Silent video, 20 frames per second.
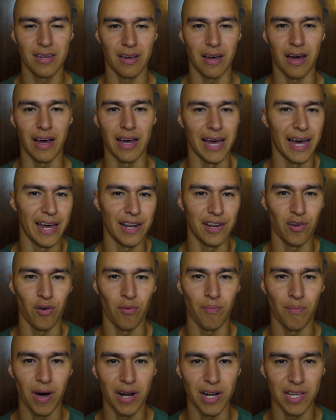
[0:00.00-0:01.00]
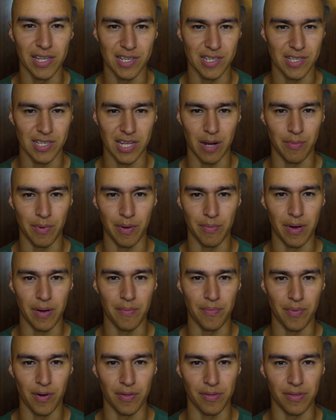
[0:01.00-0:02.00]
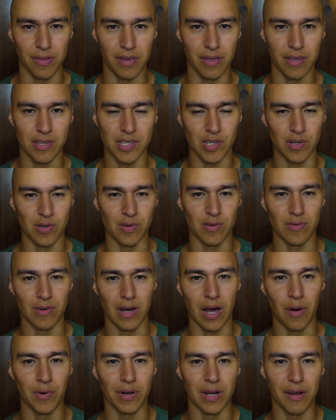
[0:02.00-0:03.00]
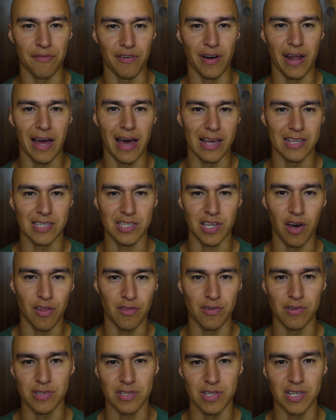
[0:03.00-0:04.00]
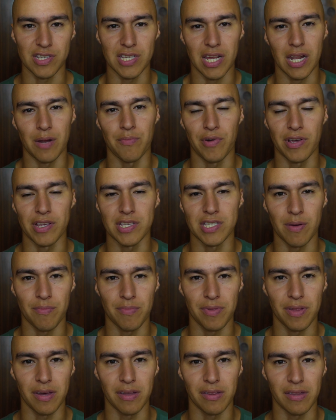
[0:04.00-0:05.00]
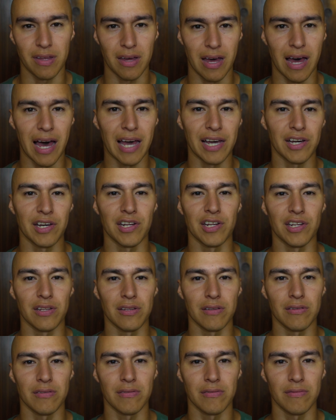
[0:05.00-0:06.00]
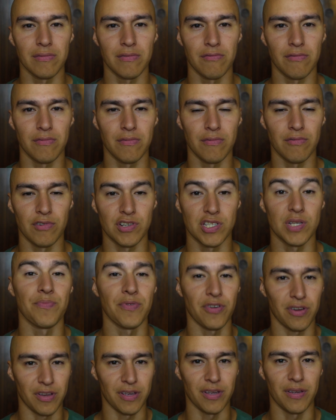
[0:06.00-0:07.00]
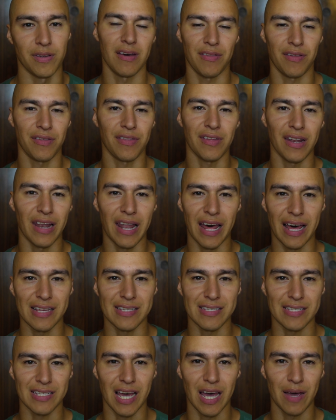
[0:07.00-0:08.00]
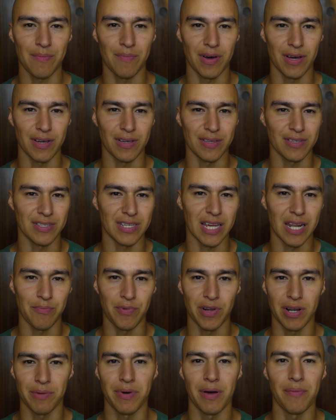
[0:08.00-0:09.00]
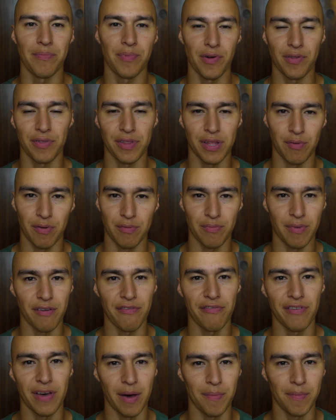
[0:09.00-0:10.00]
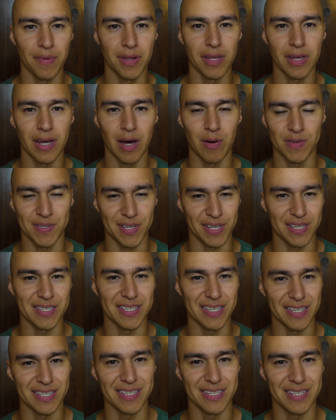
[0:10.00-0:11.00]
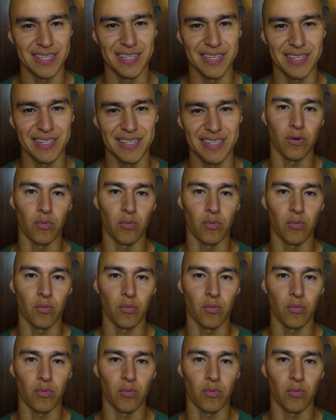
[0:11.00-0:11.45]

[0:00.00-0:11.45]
I had no money to celebrate my birthday, so I would never ask others to celebrate something that I couldn't reciprocate. I think the last time I celebrated my birthday with my family, I was like 16.